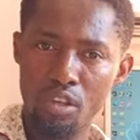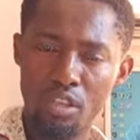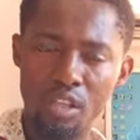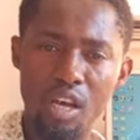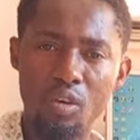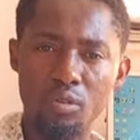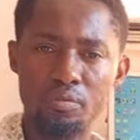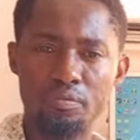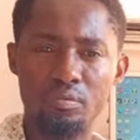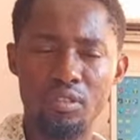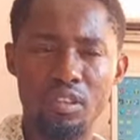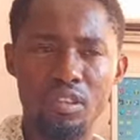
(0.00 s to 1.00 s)
Now,
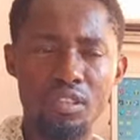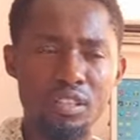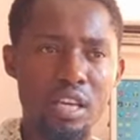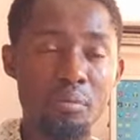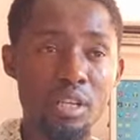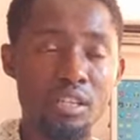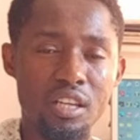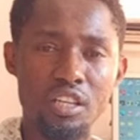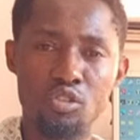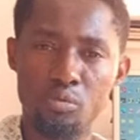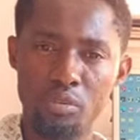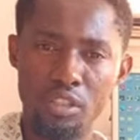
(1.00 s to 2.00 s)
this has been a
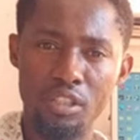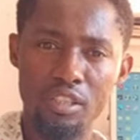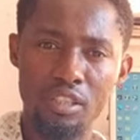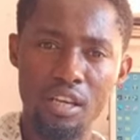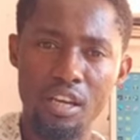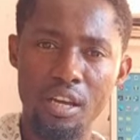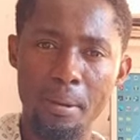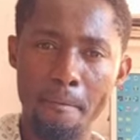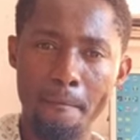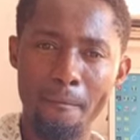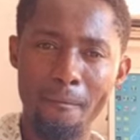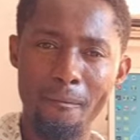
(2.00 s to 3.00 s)
challenge to me, and I
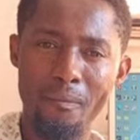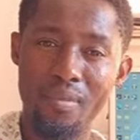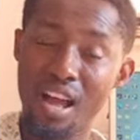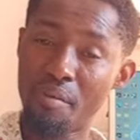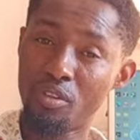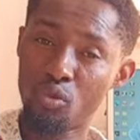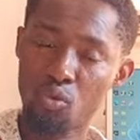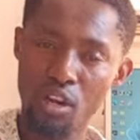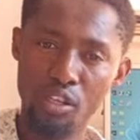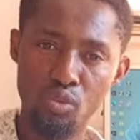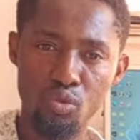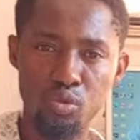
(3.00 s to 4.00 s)
have been
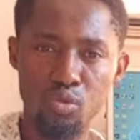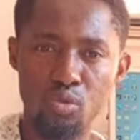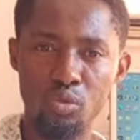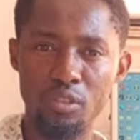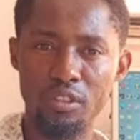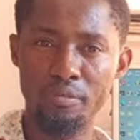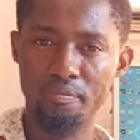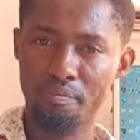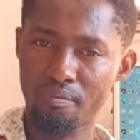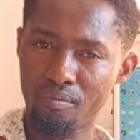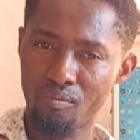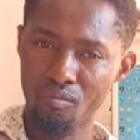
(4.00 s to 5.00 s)
trying to
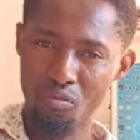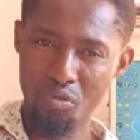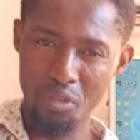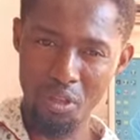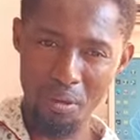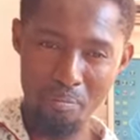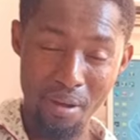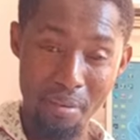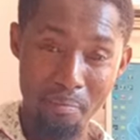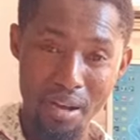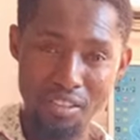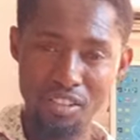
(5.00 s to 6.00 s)

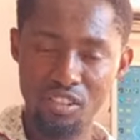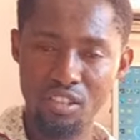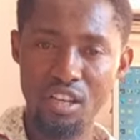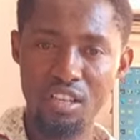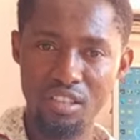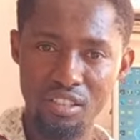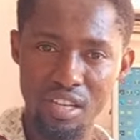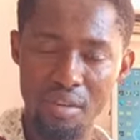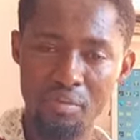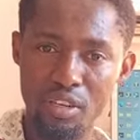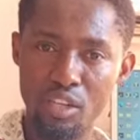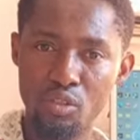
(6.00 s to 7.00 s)
bypass this challenge.
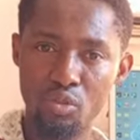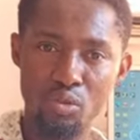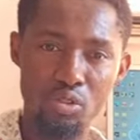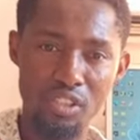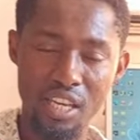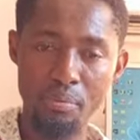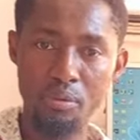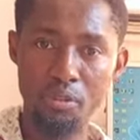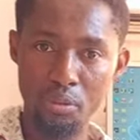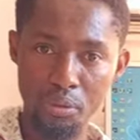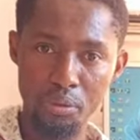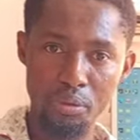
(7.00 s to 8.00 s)
I've been trying to skip
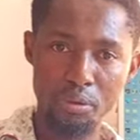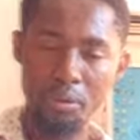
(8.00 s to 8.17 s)
it through.